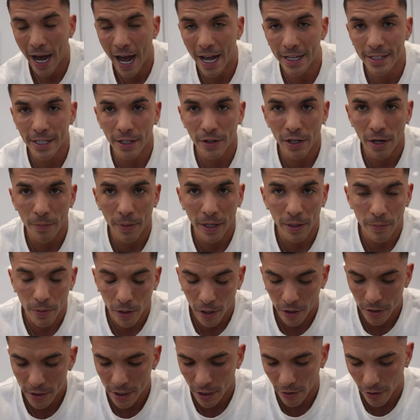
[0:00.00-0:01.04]
I'll see you in a bit,
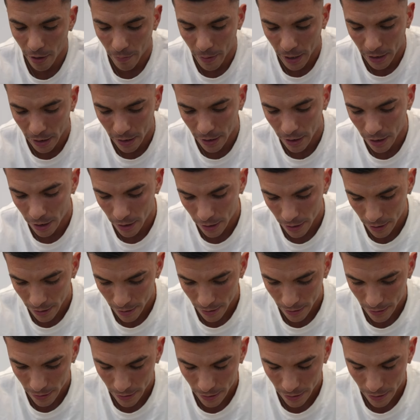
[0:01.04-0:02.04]
bro. See you in a bit. Alright, see